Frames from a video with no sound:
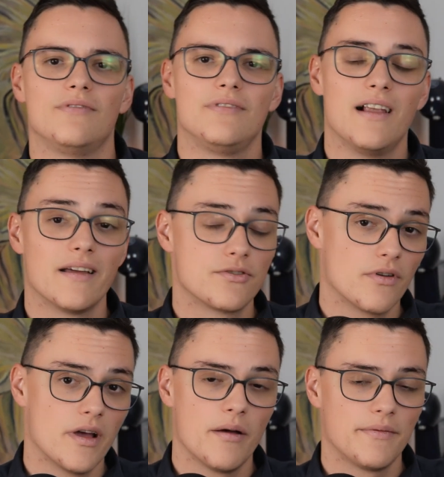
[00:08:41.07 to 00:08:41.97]
the
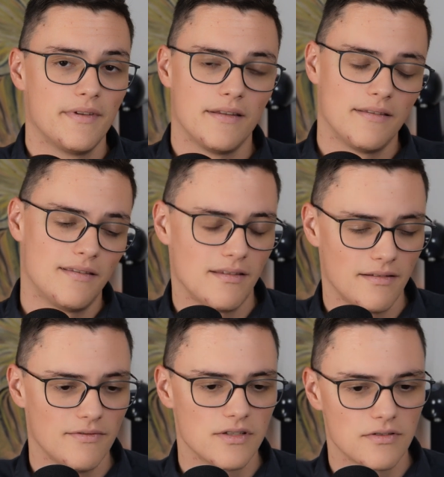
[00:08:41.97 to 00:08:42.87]
Electron app that
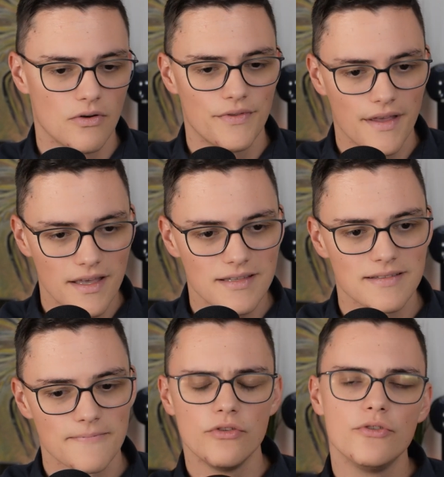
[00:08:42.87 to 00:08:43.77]
VS Code is.